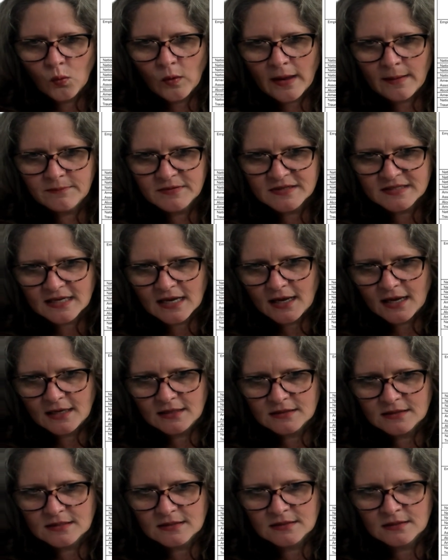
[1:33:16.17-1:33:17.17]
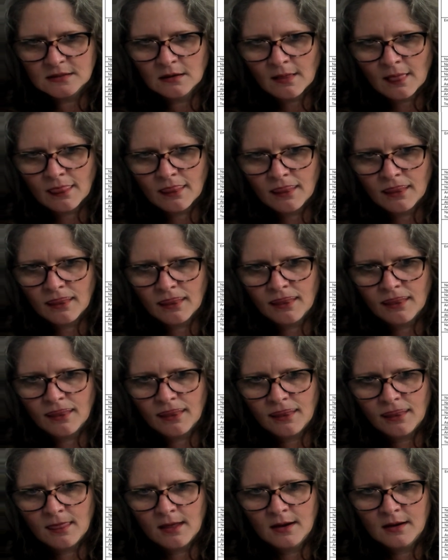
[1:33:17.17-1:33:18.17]
websites
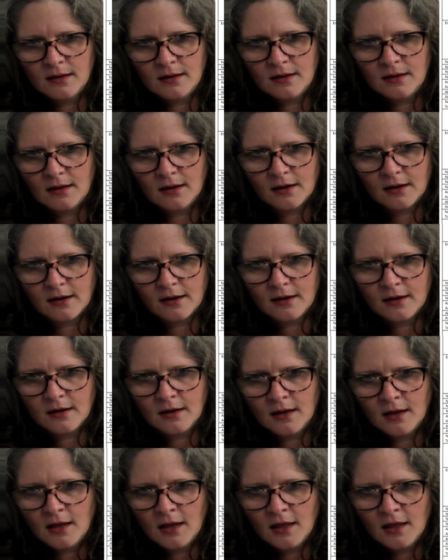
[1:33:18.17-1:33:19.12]
here